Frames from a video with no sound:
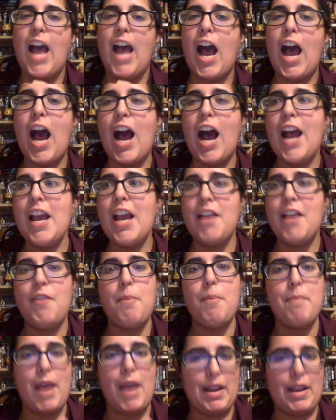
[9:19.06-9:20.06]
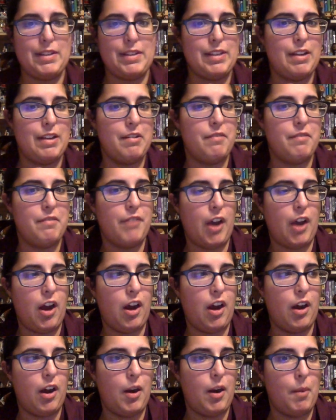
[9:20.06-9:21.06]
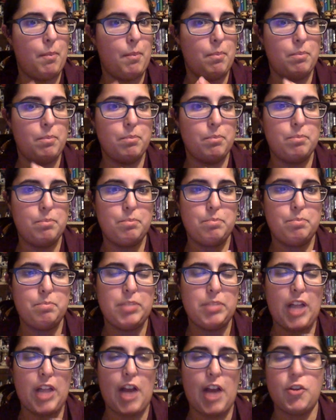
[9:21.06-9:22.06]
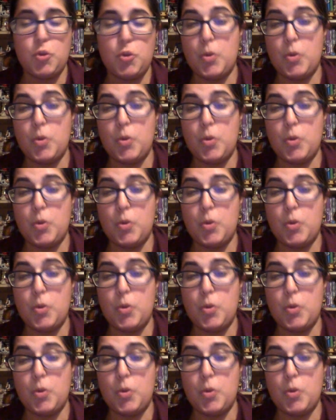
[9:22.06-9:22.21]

I have a massive plot